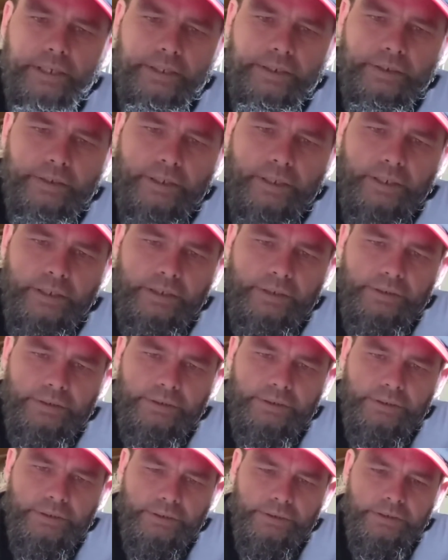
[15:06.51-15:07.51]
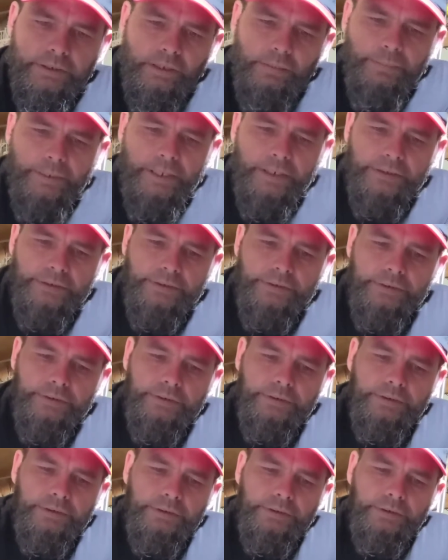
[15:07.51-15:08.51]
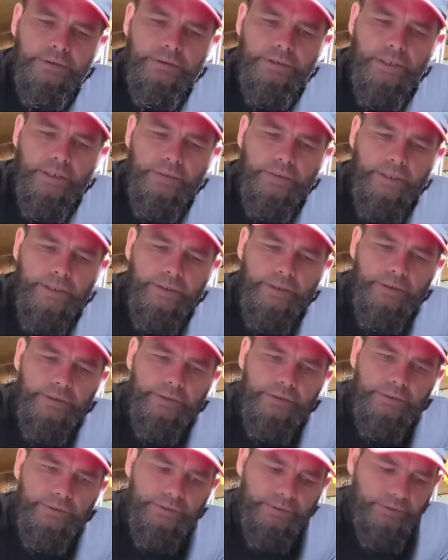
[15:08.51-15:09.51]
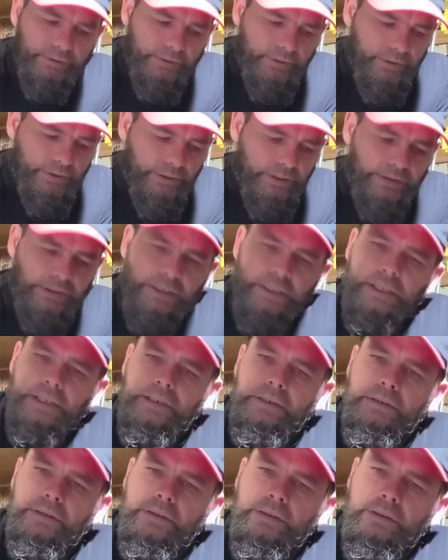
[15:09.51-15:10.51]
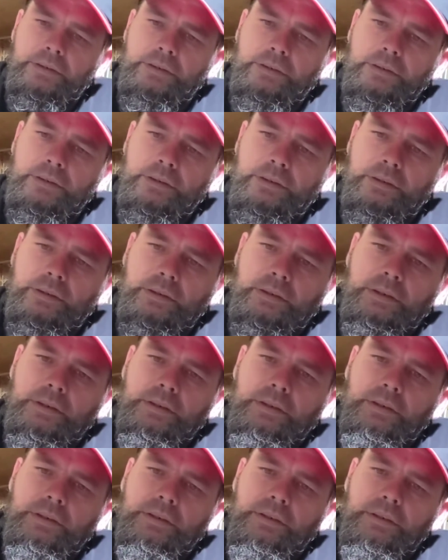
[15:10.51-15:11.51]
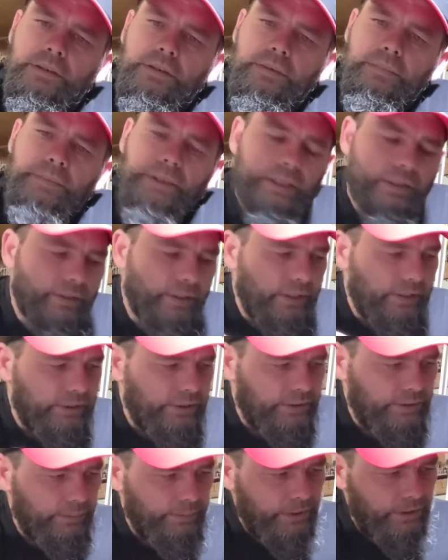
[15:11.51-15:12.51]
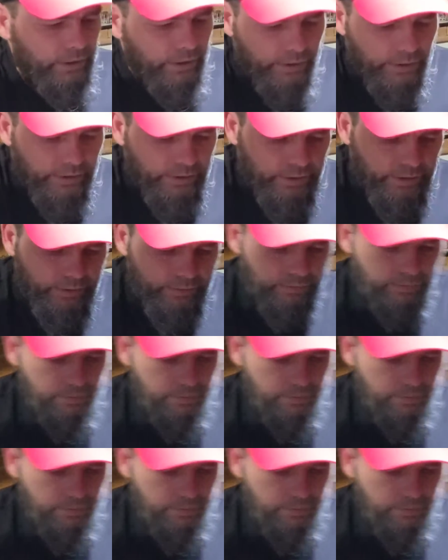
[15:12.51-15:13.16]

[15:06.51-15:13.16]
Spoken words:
rather not use the old T-Max screws. I'd rather use these kind. But I don't think this is gonna be long enough.